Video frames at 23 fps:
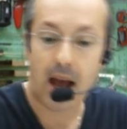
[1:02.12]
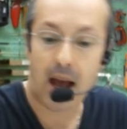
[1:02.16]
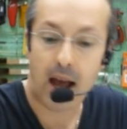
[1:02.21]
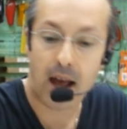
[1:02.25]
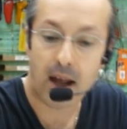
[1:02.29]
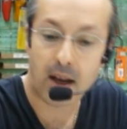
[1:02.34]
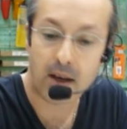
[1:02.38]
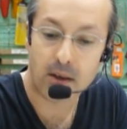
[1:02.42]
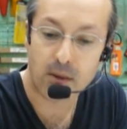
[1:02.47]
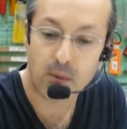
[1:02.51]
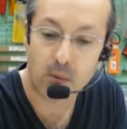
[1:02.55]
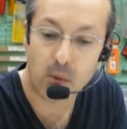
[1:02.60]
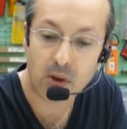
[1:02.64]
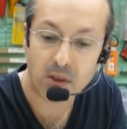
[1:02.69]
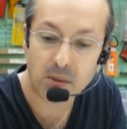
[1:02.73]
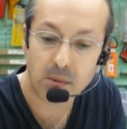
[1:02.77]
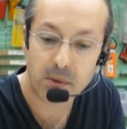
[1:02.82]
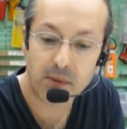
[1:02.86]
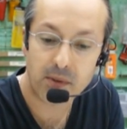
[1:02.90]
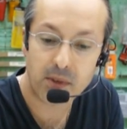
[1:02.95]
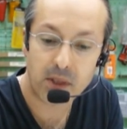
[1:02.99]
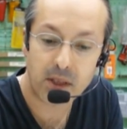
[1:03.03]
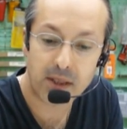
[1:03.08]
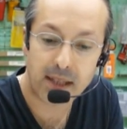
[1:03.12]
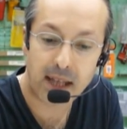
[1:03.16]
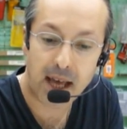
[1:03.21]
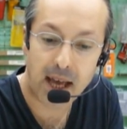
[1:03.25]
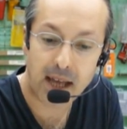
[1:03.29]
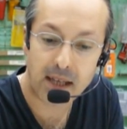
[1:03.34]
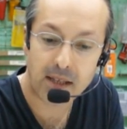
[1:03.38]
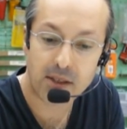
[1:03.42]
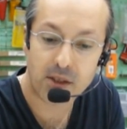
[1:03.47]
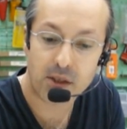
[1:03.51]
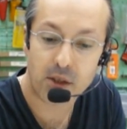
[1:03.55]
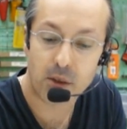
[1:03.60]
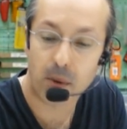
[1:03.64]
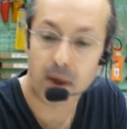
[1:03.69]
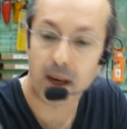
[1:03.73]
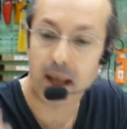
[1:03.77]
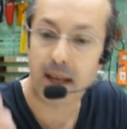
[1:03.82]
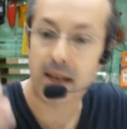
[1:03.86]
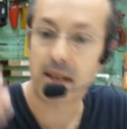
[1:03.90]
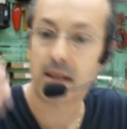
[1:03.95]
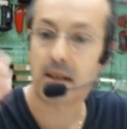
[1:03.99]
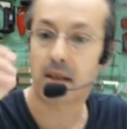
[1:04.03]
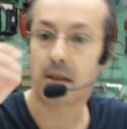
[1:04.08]
and once we've done that you will
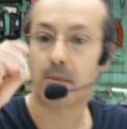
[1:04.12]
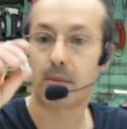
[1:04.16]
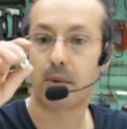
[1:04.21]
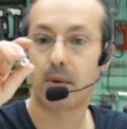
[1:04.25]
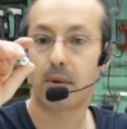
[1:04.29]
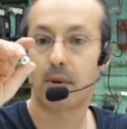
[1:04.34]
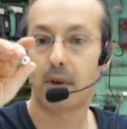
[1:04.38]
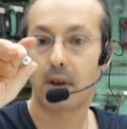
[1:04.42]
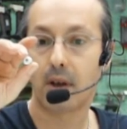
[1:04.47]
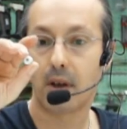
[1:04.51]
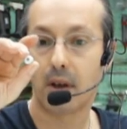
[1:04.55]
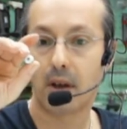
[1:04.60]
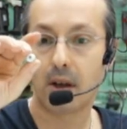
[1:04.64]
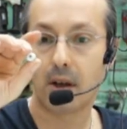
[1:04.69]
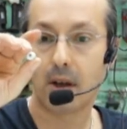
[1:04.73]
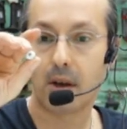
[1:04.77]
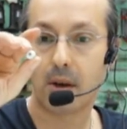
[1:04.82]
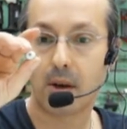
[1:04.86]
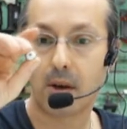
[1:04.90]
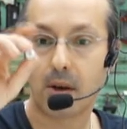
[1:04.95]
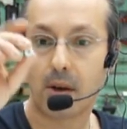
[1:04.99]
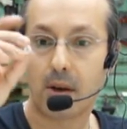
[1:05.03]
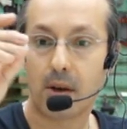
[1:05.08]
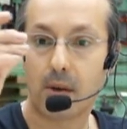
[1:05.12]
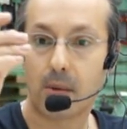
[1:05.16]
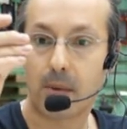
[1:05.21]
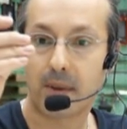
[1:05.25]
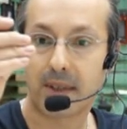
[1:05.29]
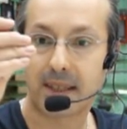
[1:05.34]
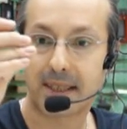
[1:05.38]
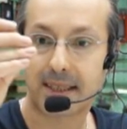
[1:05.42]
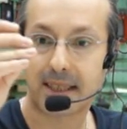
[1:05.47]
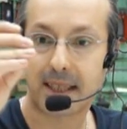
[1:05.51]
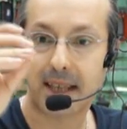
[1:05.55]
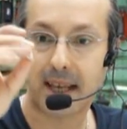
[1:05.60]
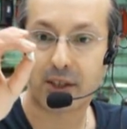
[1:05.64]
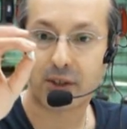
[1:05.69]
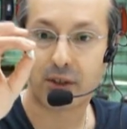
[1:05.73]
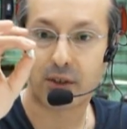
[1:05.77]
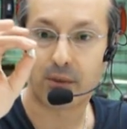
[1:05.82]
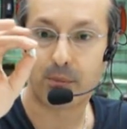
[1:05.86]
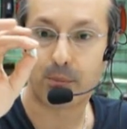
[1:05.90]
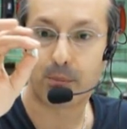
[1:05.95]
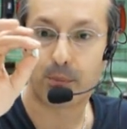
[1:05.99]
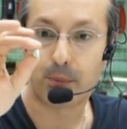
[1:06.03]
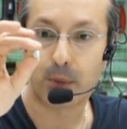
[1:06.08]
end up with a selection
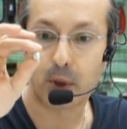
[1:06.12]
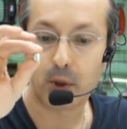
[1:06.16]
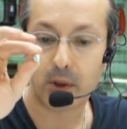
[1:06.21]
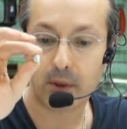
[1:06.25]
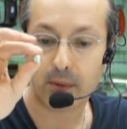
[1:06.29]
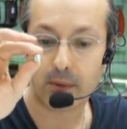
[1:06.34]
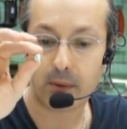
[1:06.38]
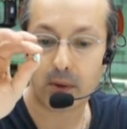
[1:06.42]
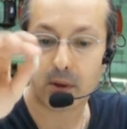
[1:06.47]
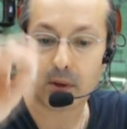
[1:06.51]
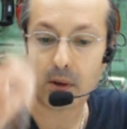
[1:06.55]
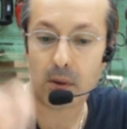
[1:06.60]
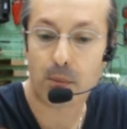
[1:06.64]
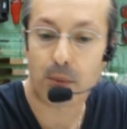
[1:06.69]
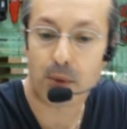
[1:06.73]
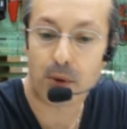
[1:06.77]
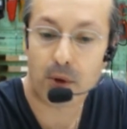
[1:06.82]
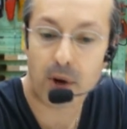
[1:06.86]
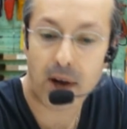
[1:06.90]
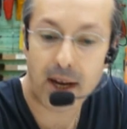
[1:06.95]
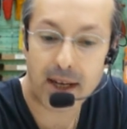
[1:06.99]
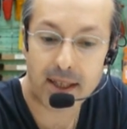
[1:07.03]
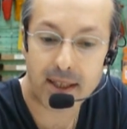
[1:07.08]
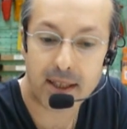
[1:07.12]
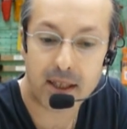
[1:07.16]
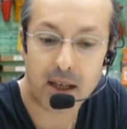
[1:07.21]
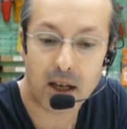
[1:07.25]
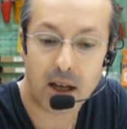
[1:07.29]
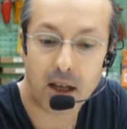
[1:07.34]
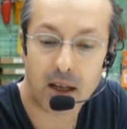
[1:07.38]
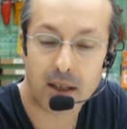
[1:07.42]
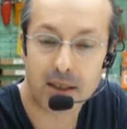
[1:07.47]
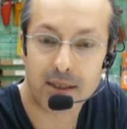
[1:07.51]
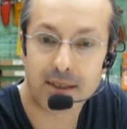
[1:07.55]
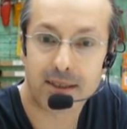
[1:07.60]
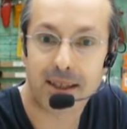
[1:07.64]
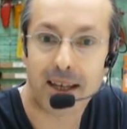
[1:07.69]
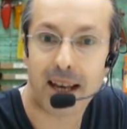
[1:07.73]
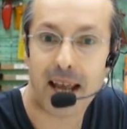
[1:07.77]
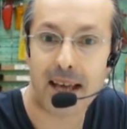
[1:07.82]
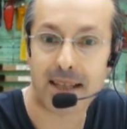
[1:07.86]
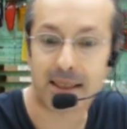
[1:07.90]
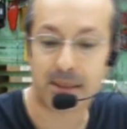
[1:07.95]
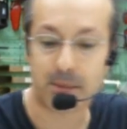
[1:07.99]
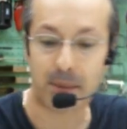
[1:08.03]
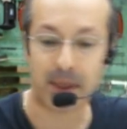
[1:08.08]
of beautiful brightly coloured
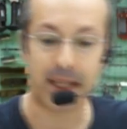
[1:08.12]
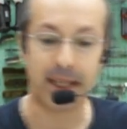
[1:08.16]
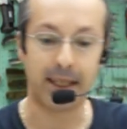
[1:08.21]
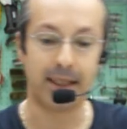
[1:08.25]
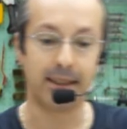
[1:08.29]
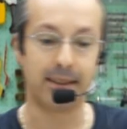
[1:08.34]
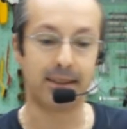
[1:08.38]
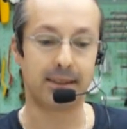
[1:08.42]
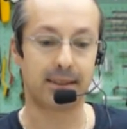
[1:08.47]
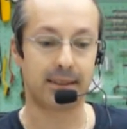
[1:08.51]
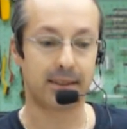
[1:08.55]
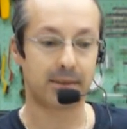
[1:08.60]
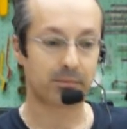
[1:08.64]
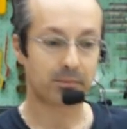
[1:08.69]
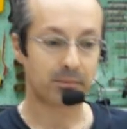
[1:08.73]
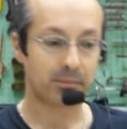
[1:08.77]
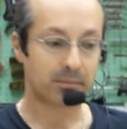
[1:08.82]
glass beads.